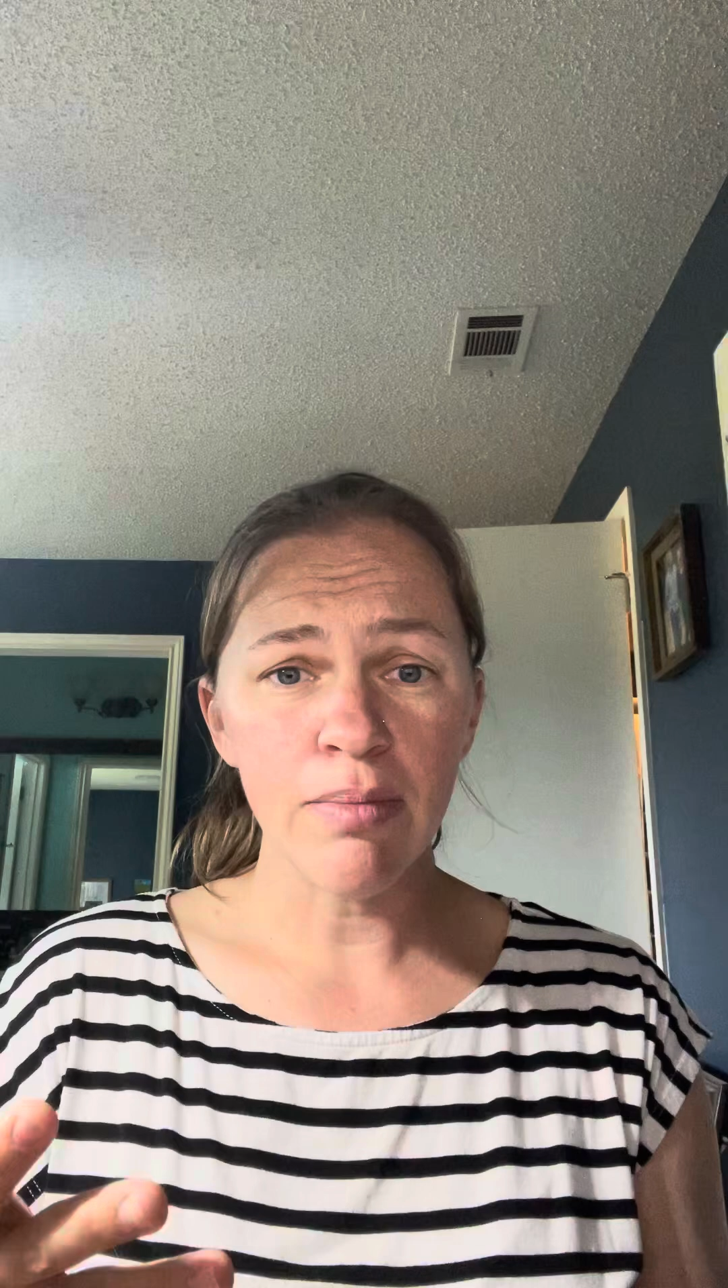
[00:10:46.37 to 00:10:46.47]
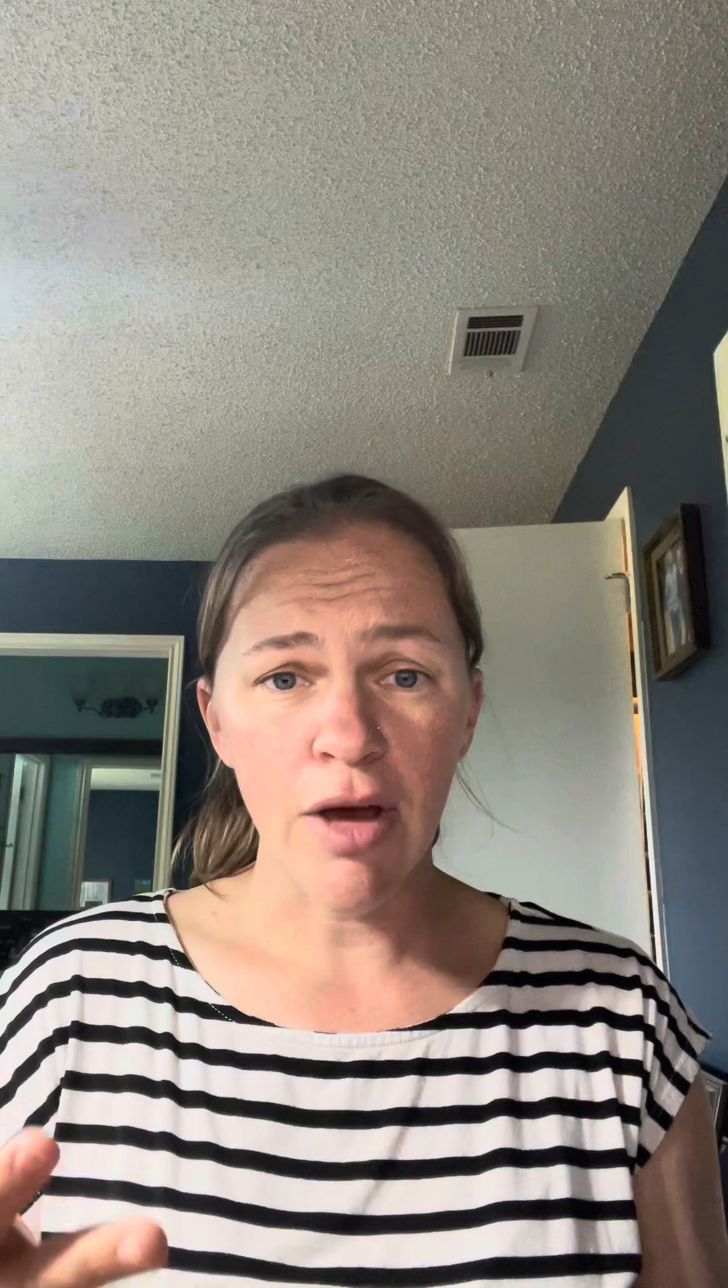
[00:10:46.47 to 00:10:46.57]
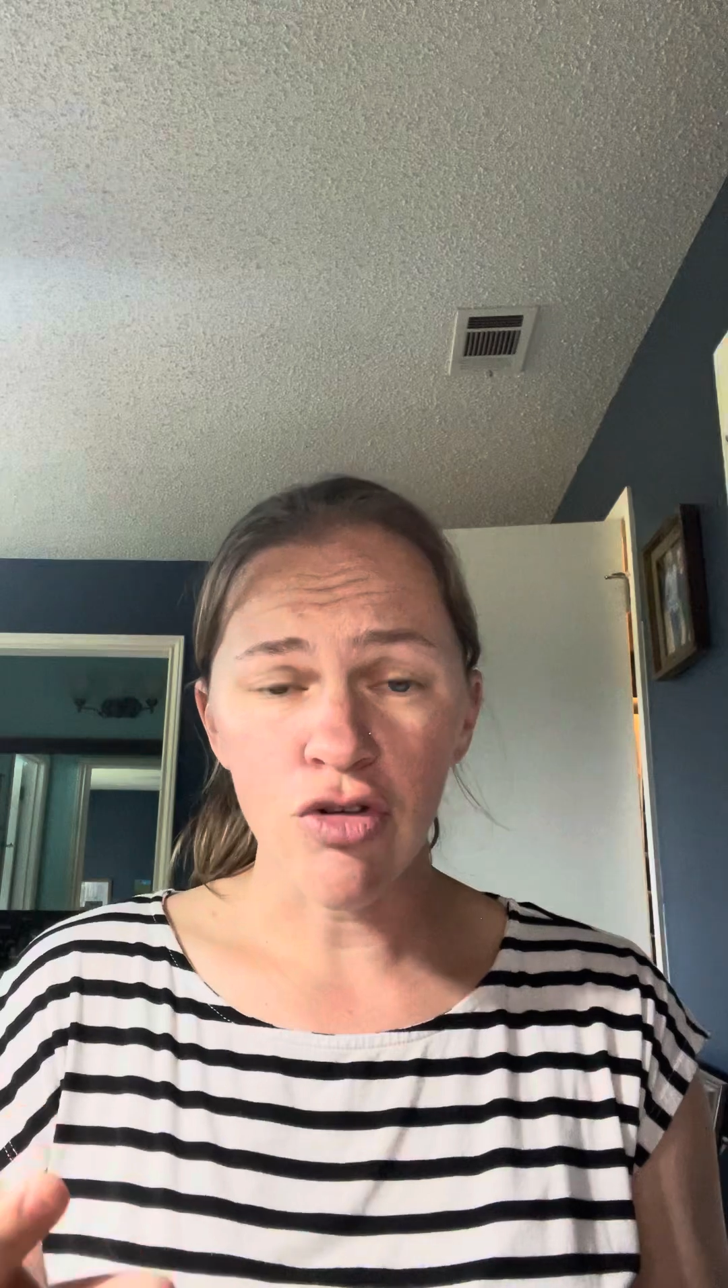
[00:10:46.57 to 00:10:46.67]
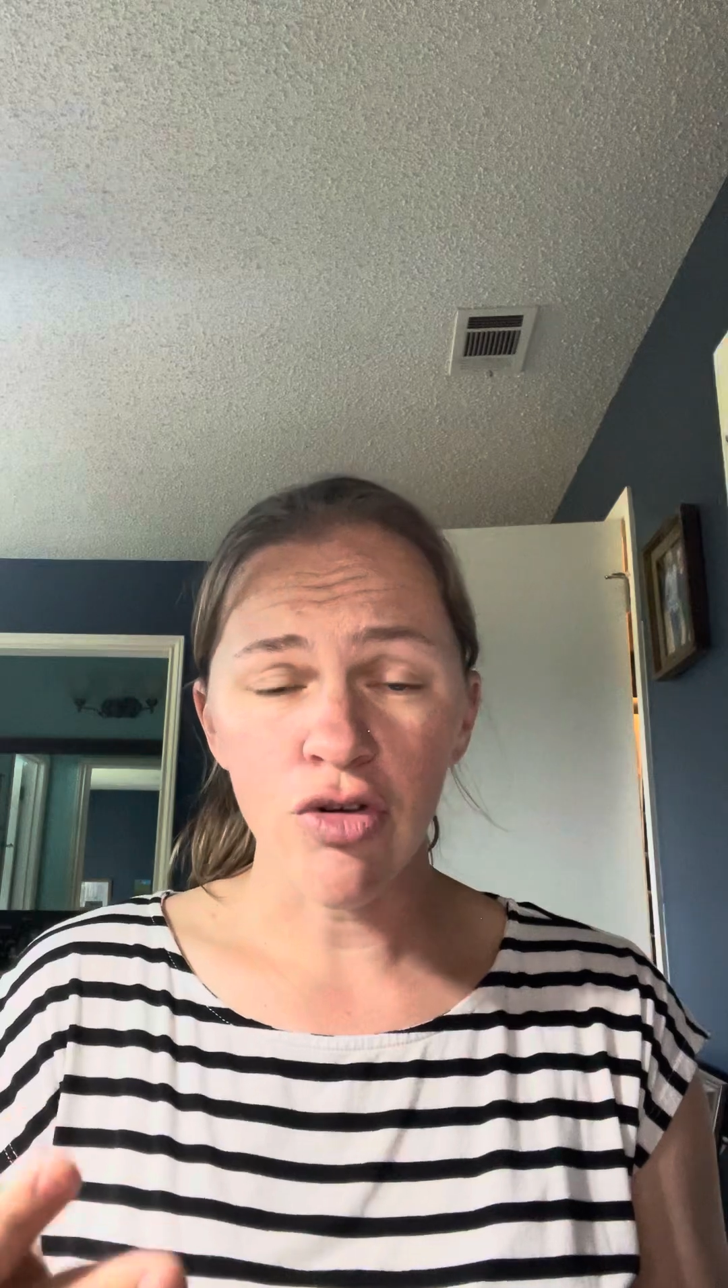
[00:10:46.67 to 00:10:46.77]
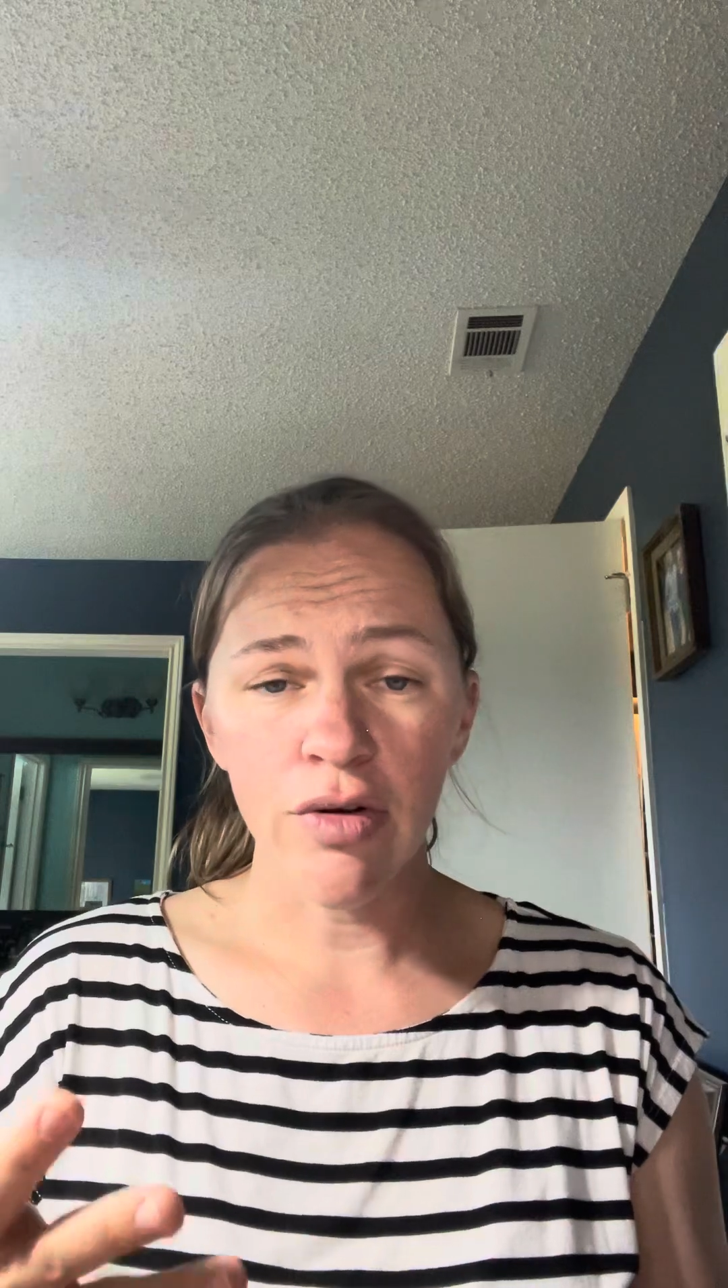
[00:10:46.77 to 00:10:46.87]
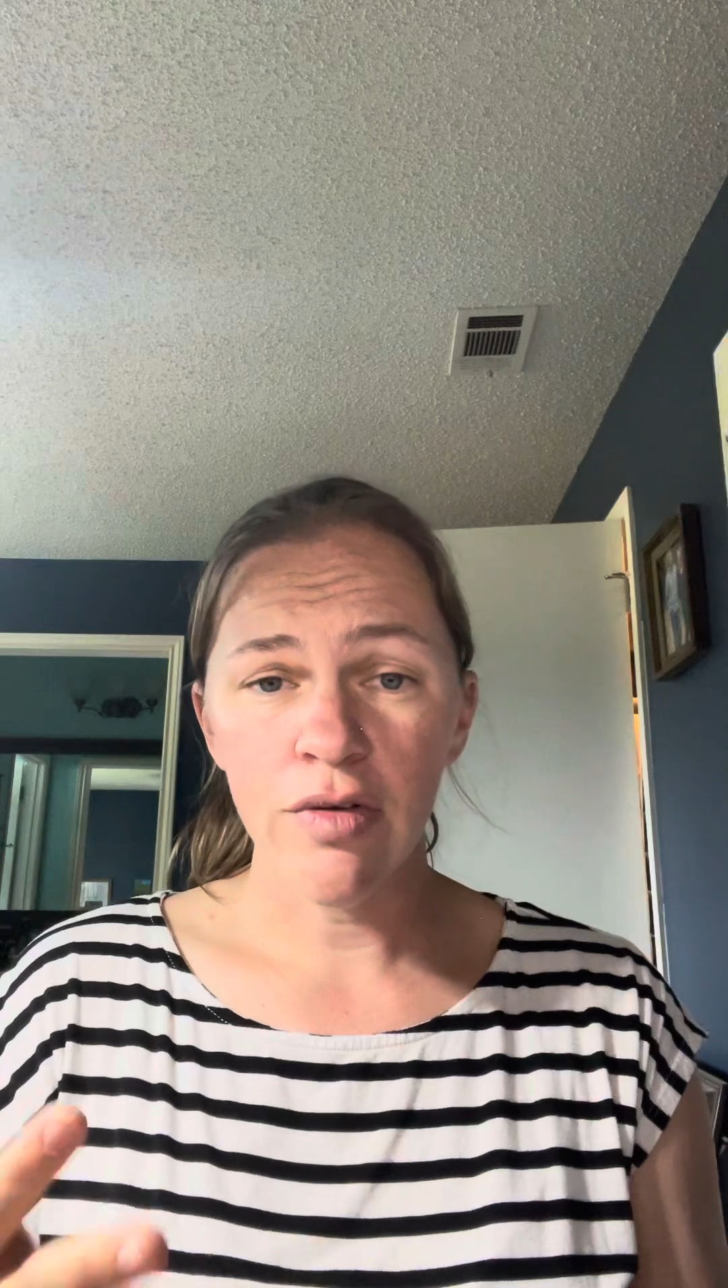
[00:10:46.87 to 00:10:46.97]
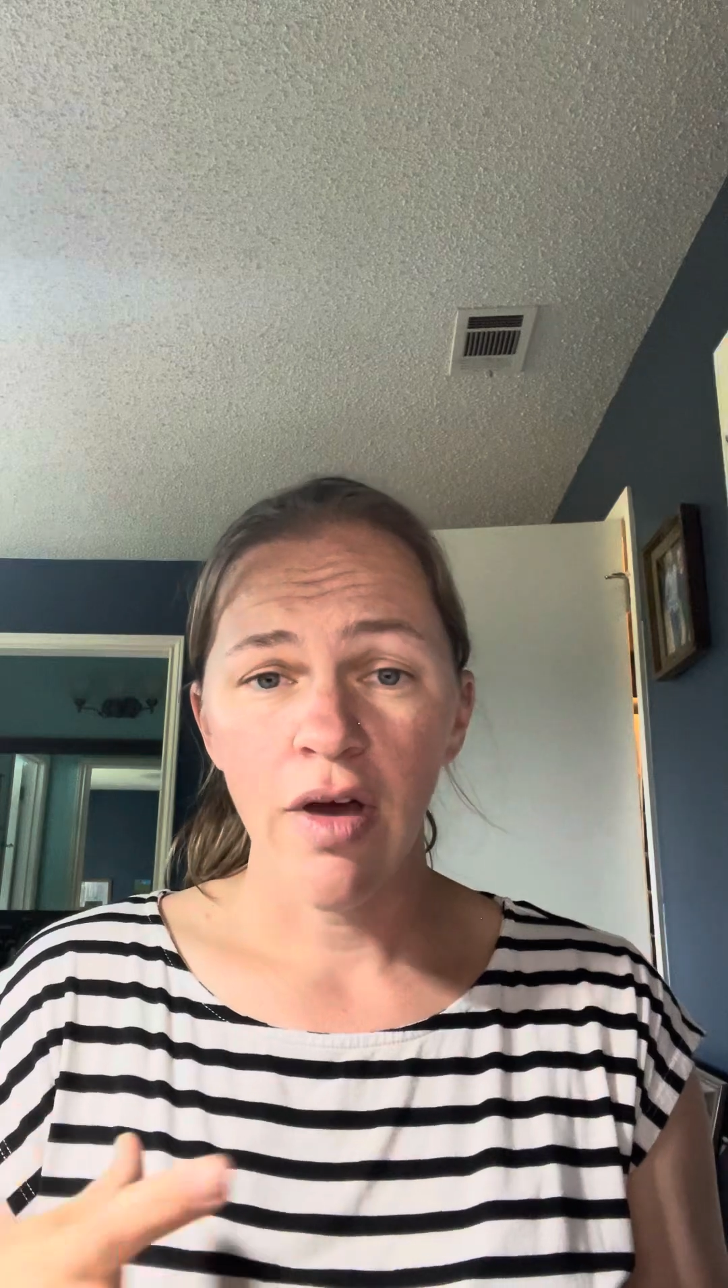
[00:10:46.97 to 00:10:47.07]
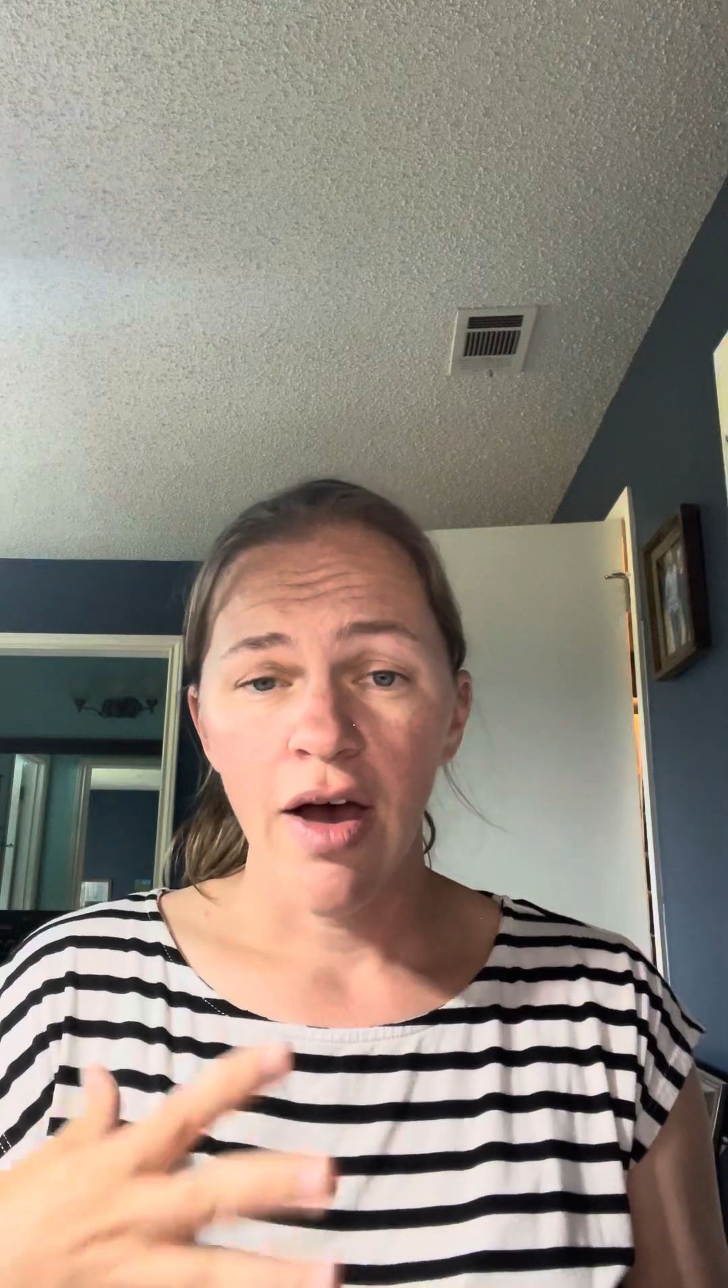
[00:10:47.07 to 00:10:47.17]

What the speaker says: measures